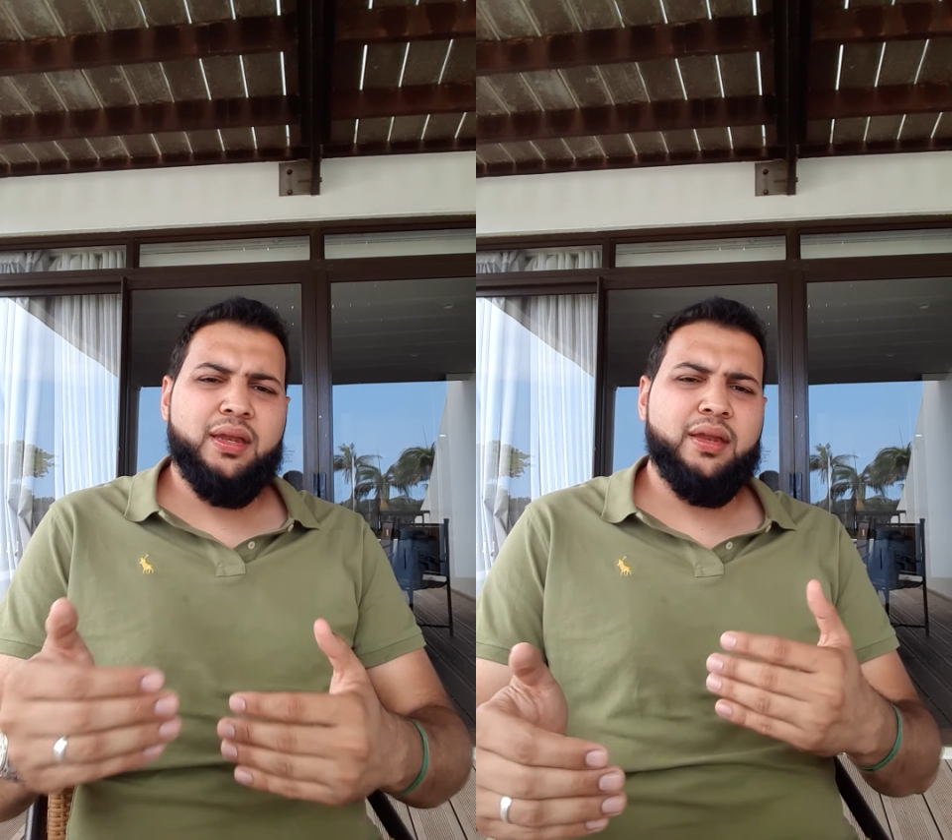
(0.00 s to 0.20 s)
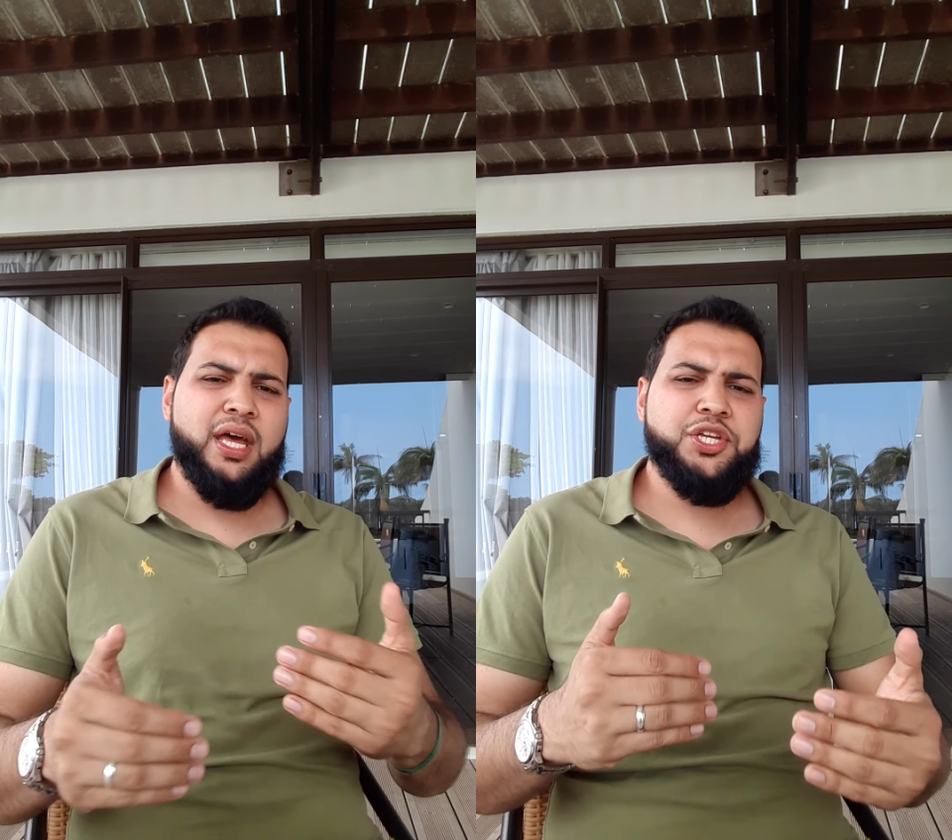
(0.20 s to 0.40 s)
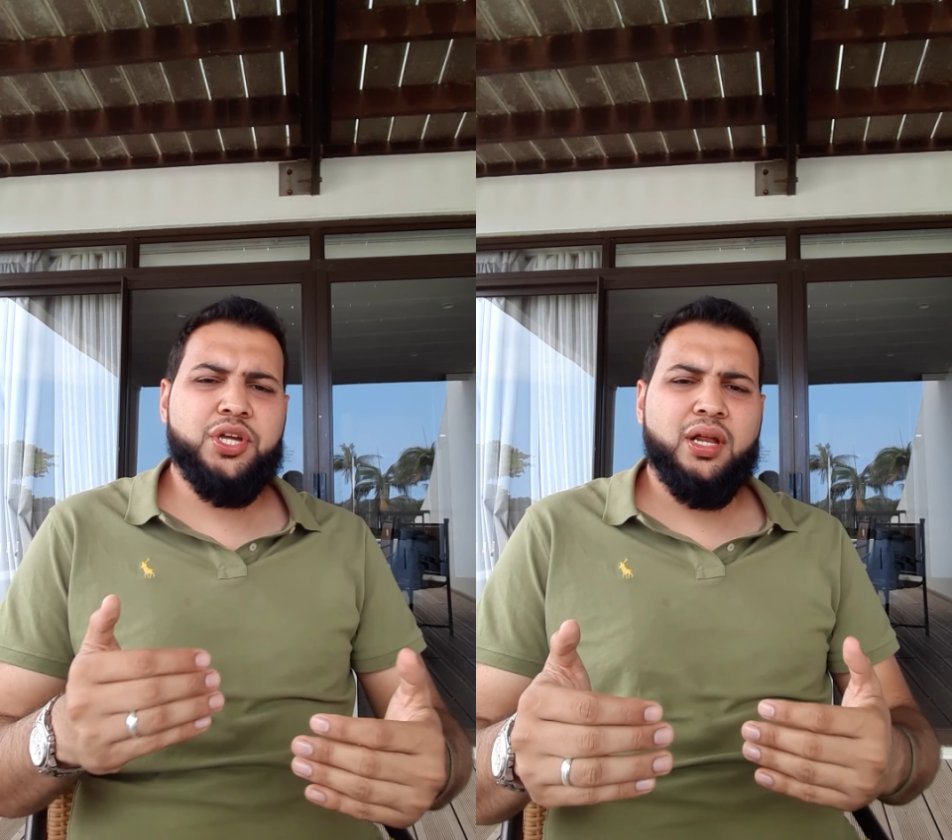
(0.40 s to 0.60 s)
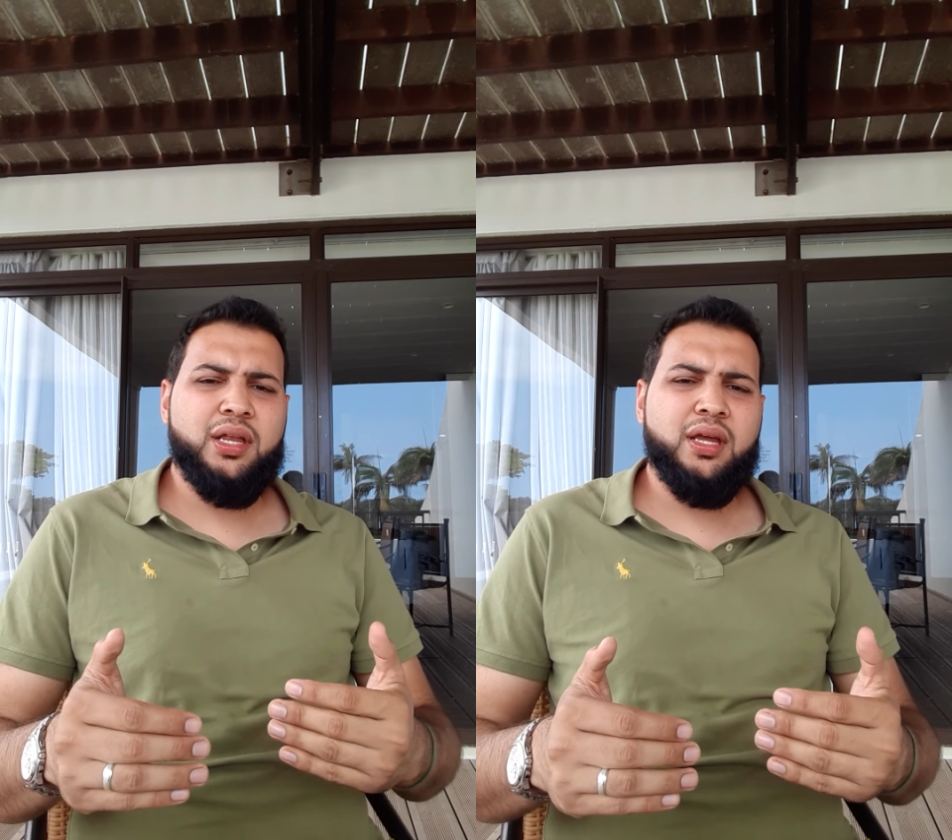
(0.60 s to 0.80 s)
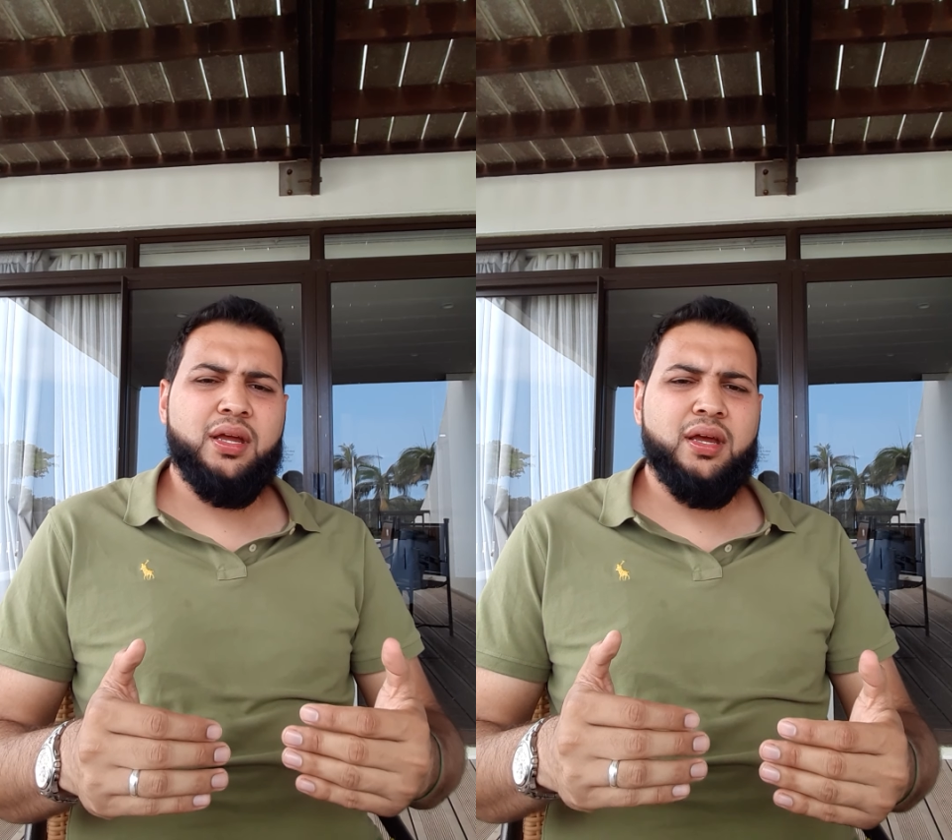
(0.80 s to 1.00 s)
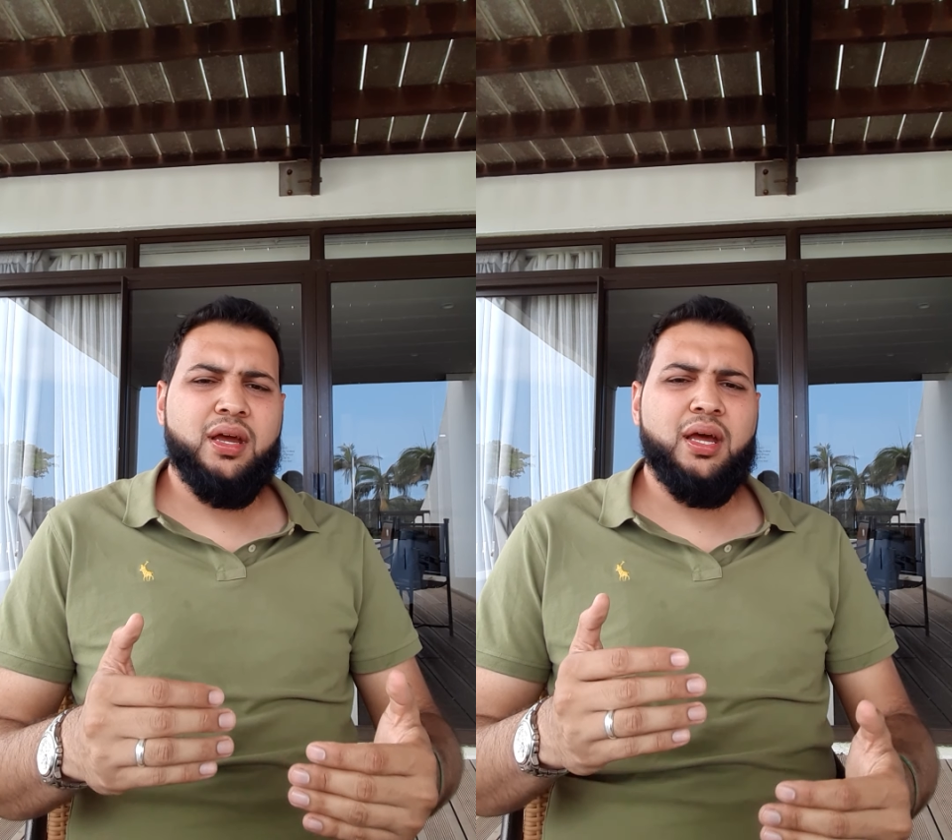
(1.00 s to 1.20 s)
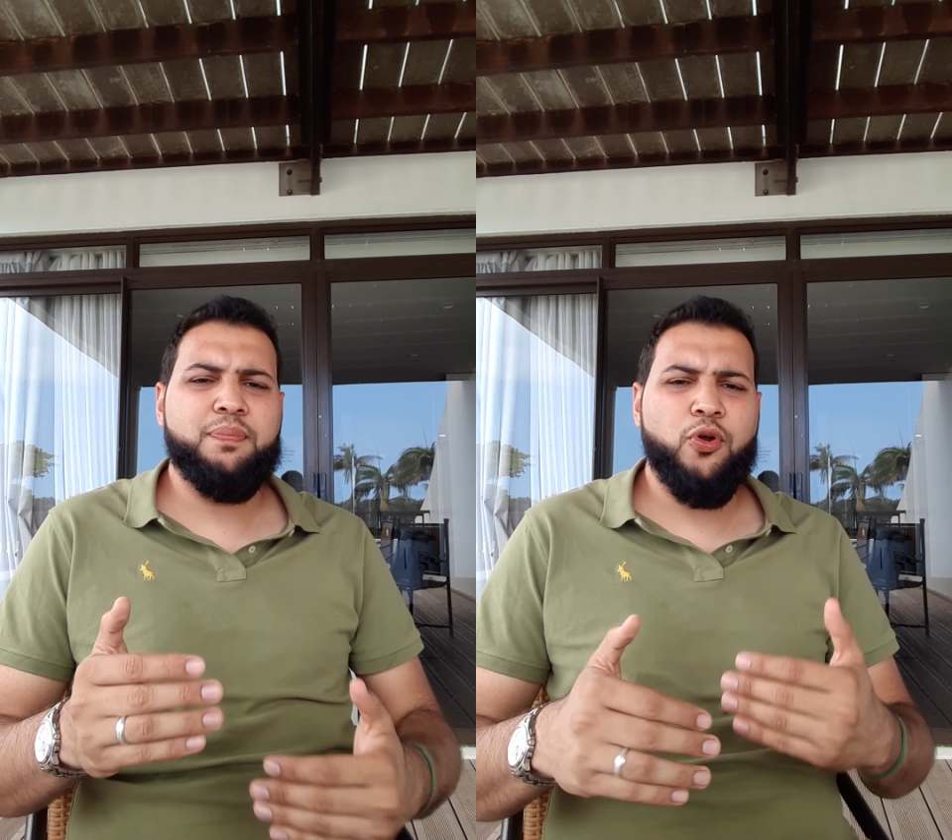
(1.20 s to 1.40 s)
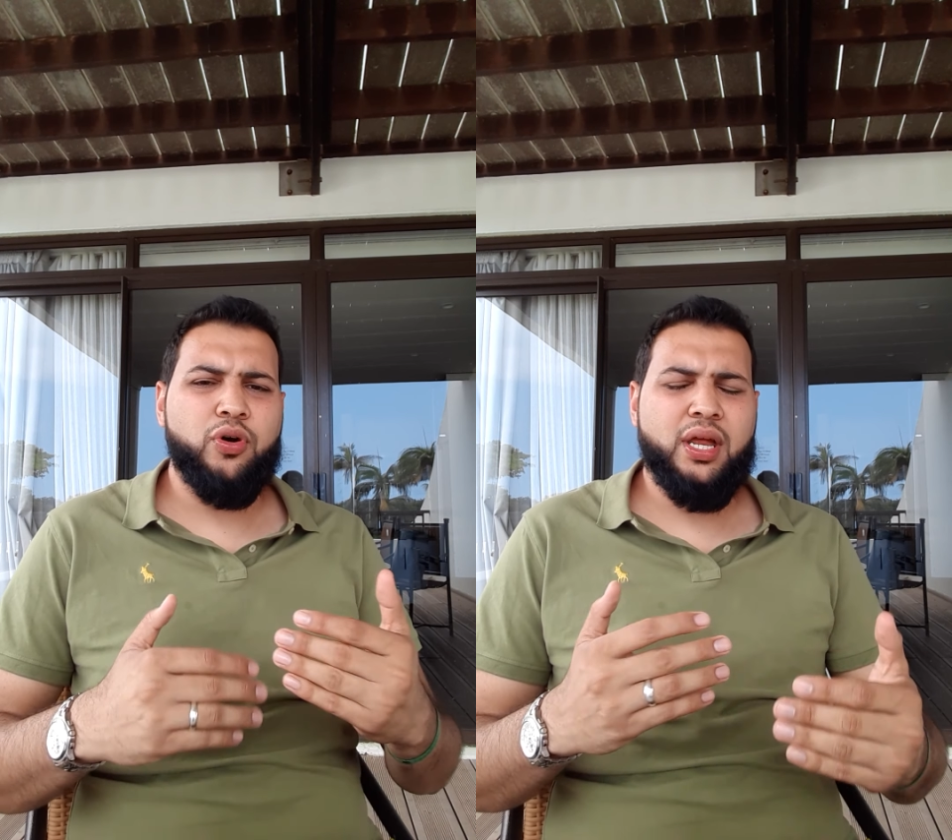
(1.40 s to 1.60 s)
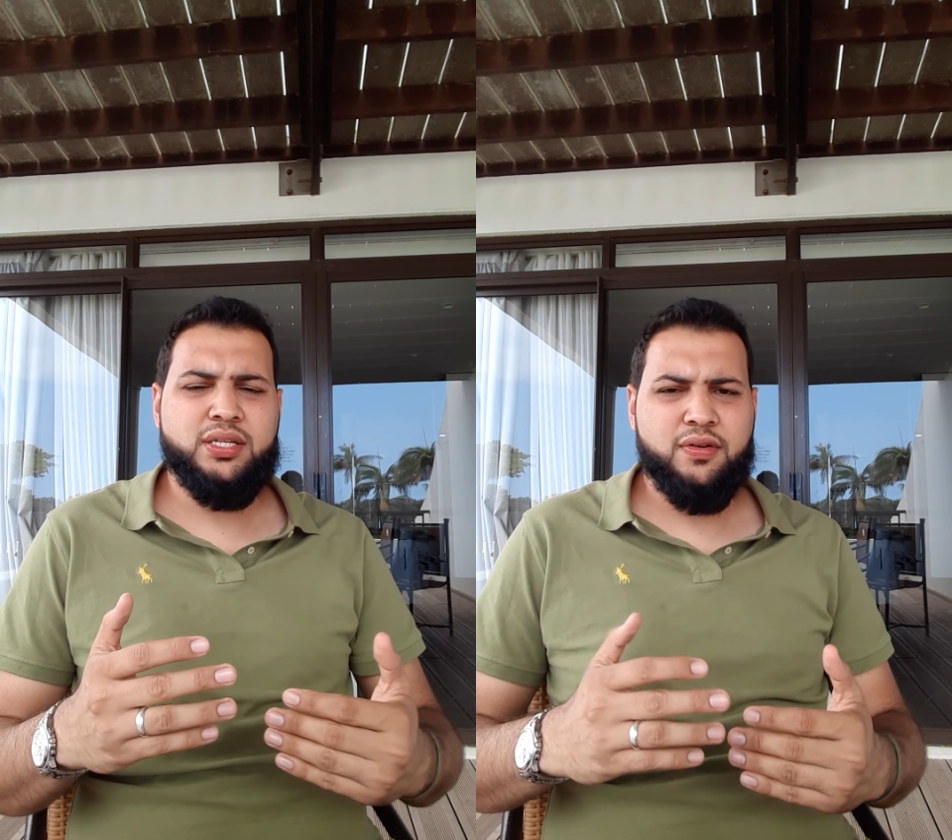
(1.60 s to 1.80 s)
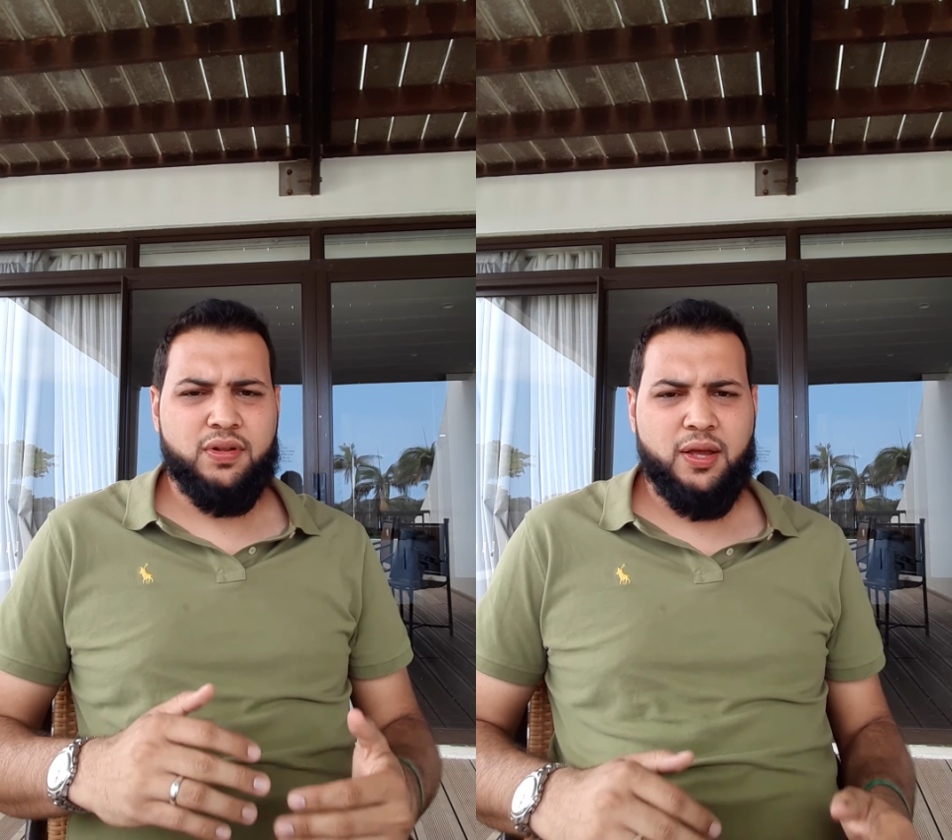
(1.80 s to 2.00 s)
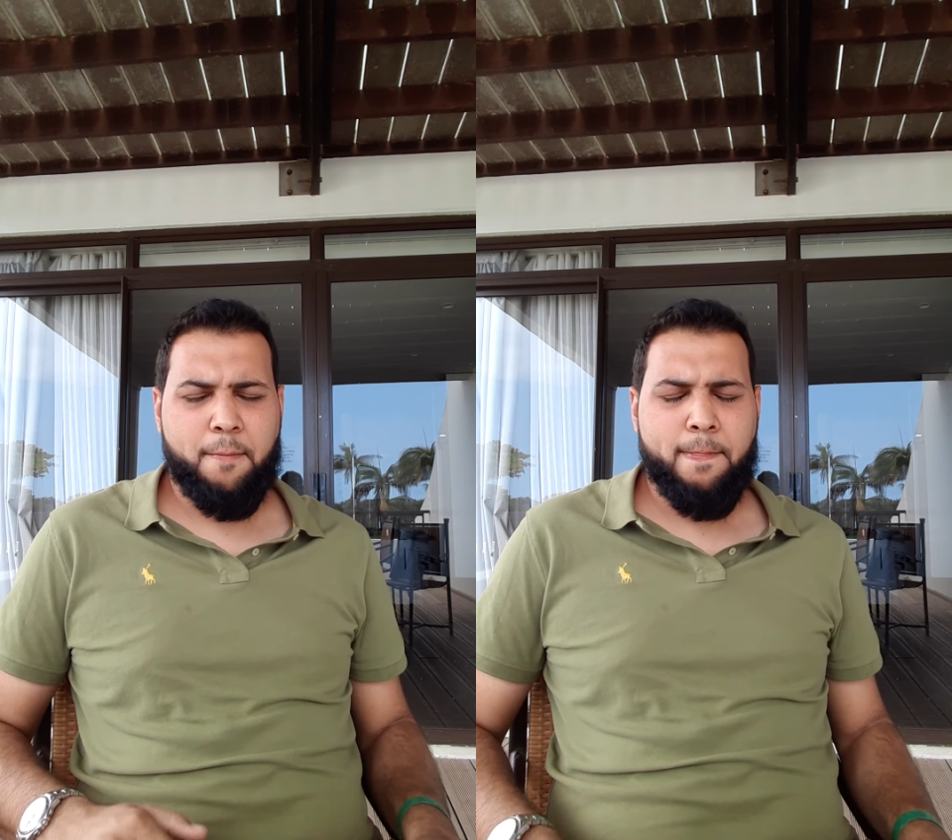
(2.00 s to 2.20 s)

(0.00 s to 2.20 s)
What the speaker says: naturally and progressively.